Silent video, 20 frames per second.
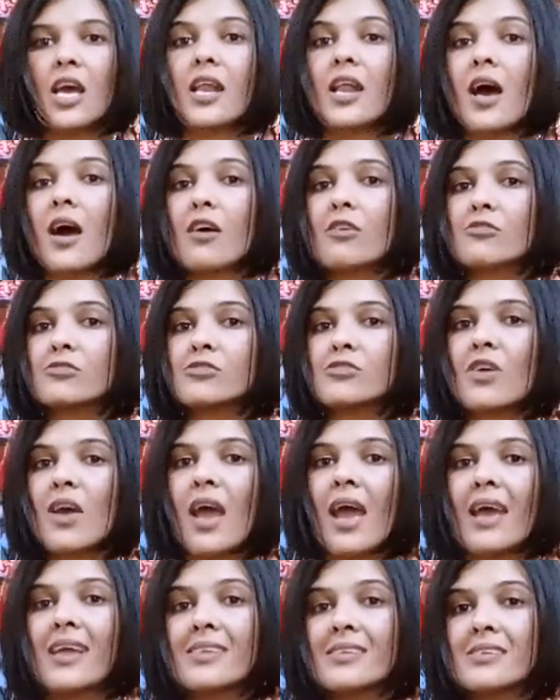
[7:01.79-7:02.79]
and how to
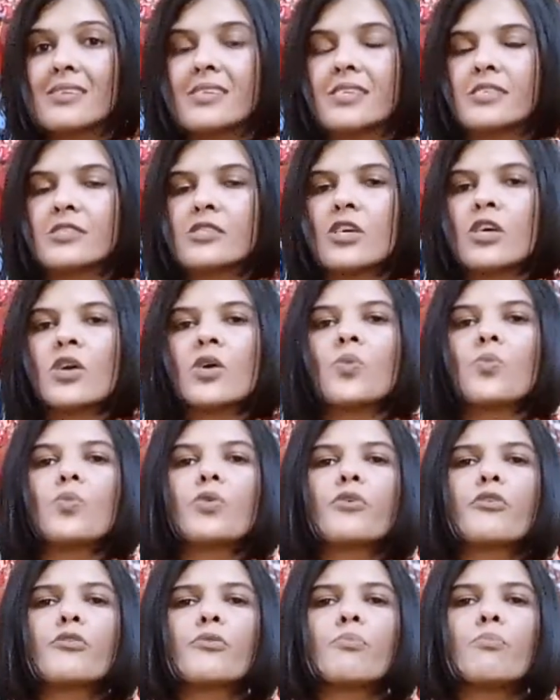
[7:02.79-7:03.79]
handle it
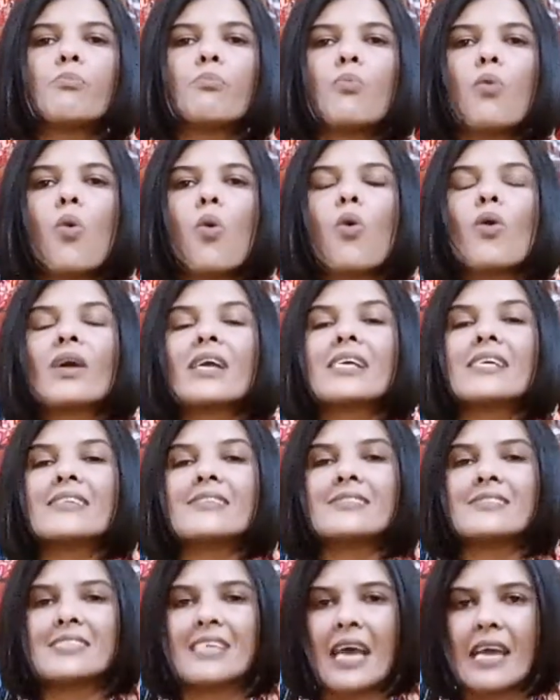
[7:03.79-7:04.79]
with more
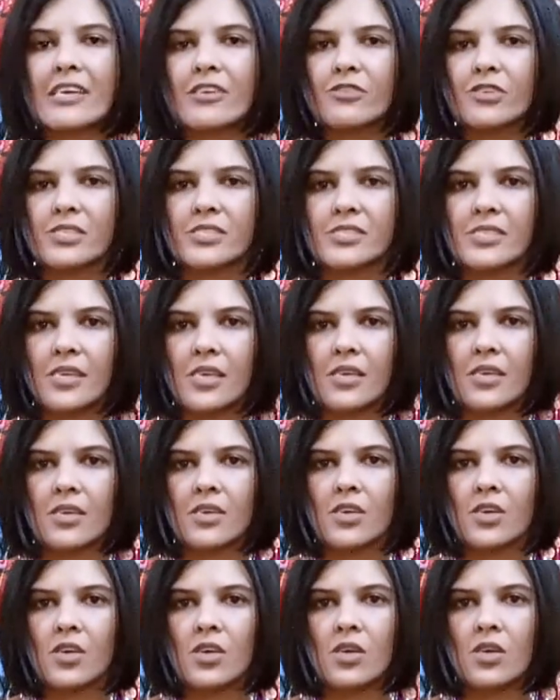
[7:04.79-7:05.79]
integrity?
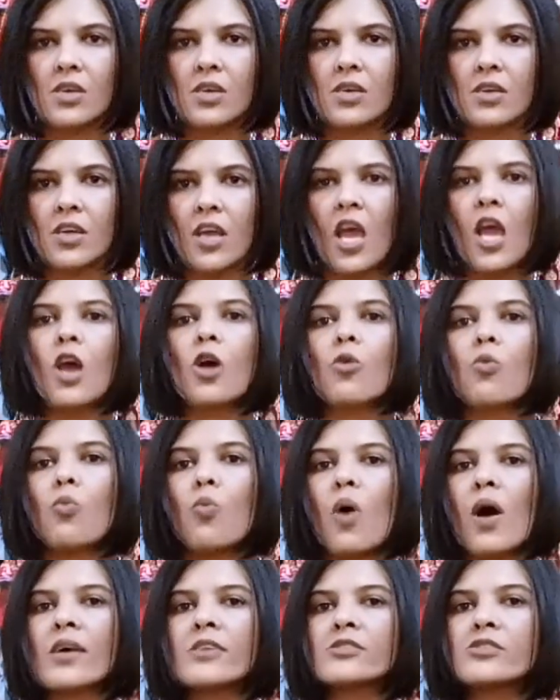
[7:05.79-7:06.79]

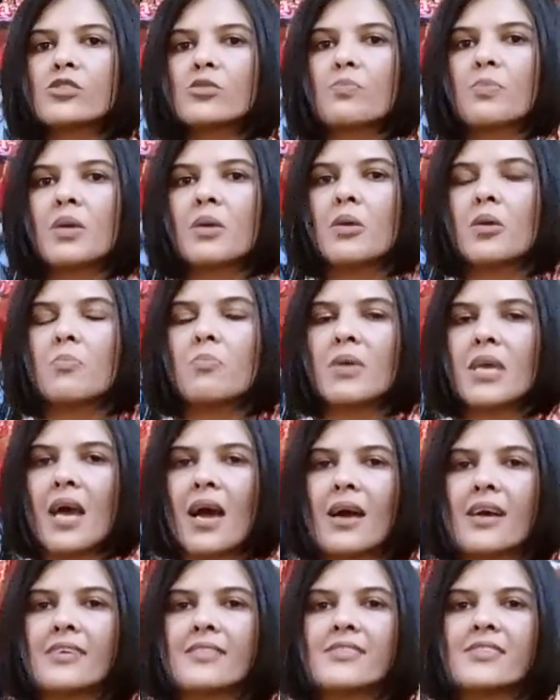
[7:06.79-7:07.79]
Want to be
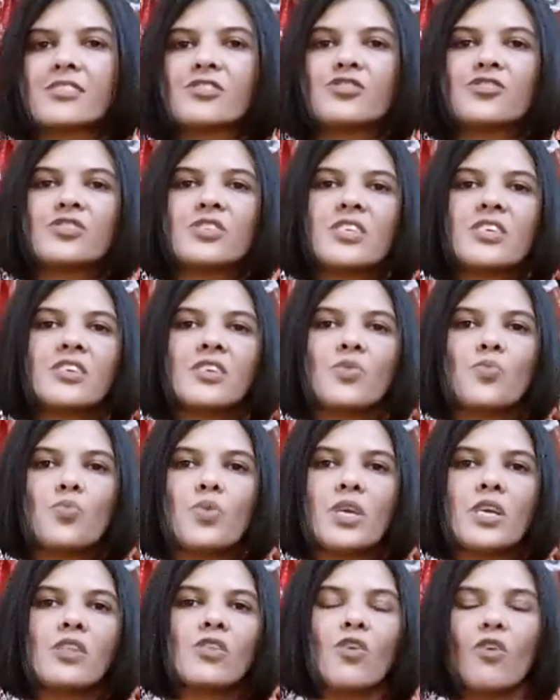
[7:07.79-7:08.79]
behind the steering
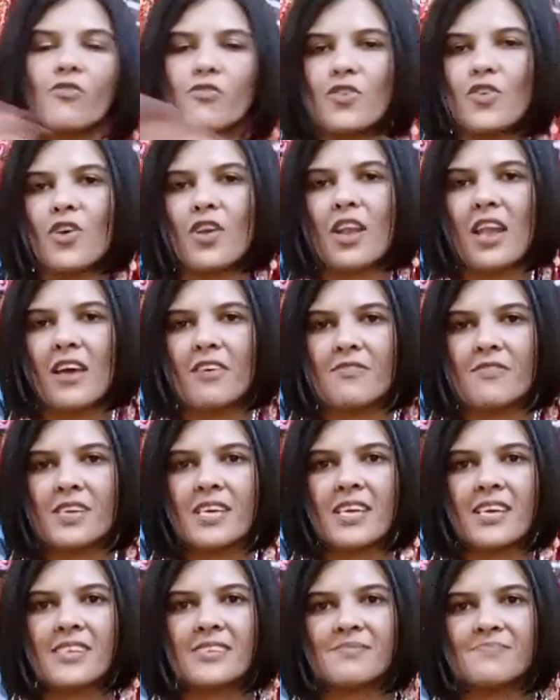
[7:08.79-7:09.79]
wheel of your life
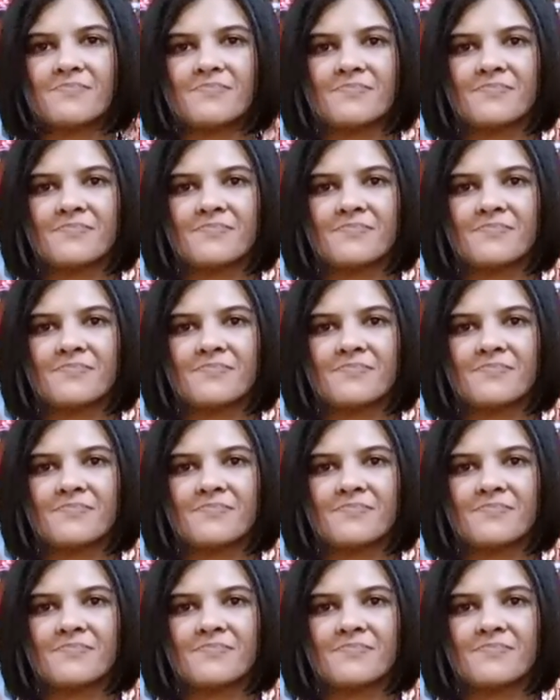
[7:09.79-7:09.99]
again?